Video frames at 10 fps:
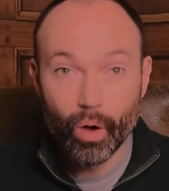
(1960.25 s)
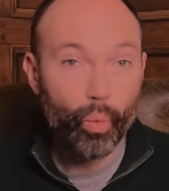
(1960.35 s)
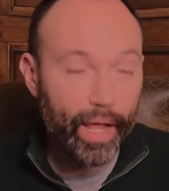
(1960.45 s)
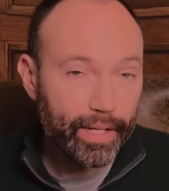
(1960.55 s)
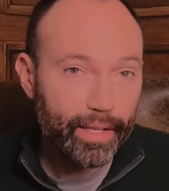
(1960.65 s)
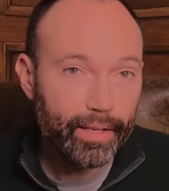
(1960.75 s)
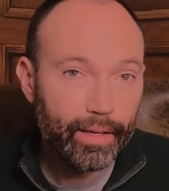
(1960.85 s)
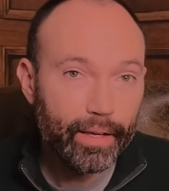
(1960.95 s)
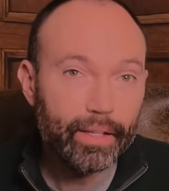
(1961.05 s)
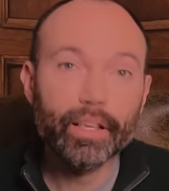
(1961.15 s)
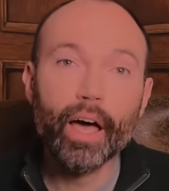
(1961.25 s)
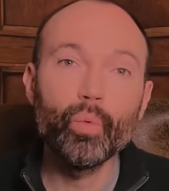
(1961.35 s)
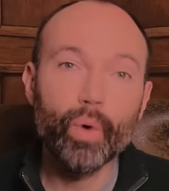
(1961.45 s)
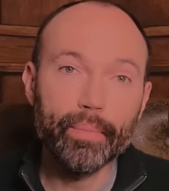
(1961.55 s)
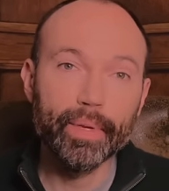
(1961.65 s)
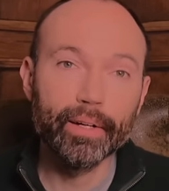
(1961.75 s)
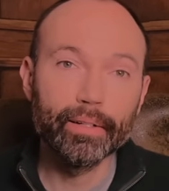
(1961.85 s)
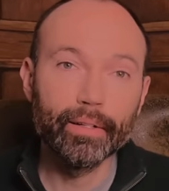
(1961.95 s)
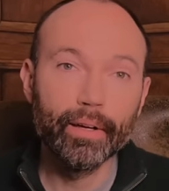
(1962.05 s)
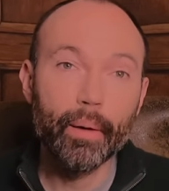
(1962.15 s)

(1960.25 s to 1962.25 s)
Wendy, Ty Whitmere,